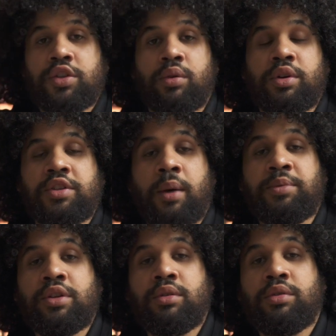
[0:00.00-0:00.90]
So it's
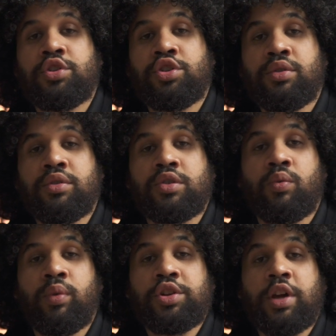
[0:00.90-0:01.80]
up to you to choose
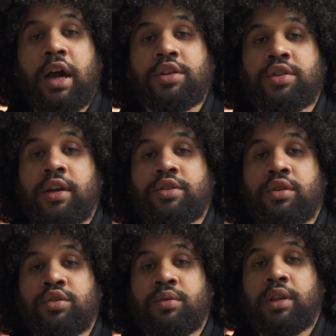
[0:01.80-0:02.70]
which hashtags
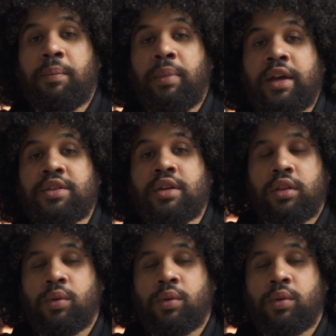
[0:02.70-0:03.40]
are doing the best.